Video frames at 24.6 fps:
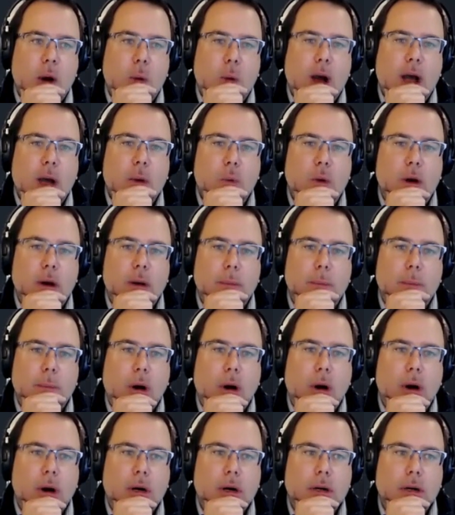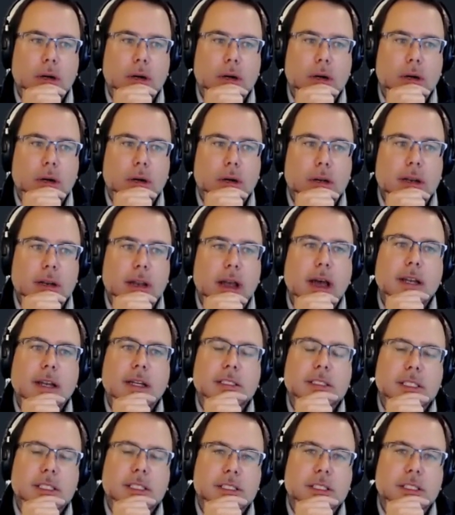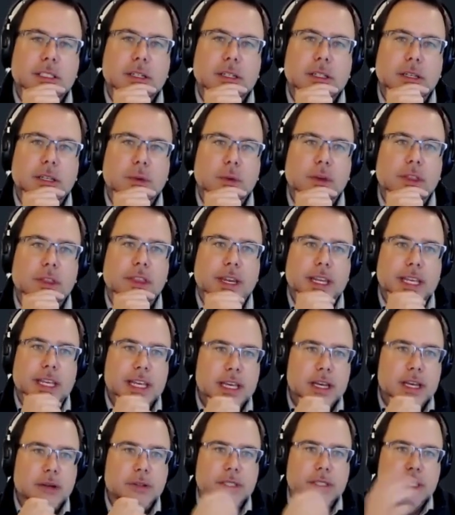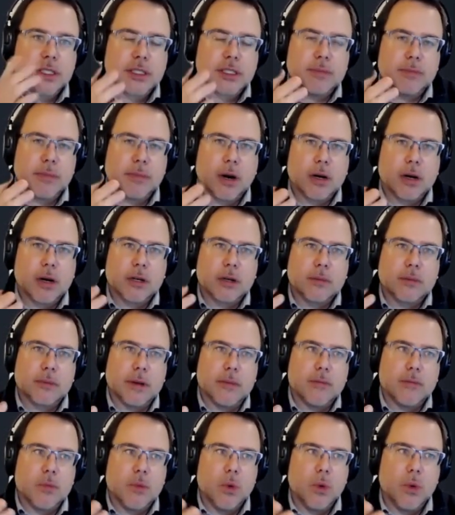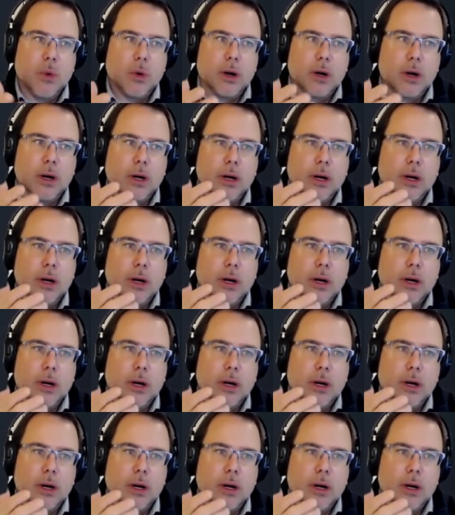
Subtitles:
I want to partner, not necessarily with an ecosystem partner, but more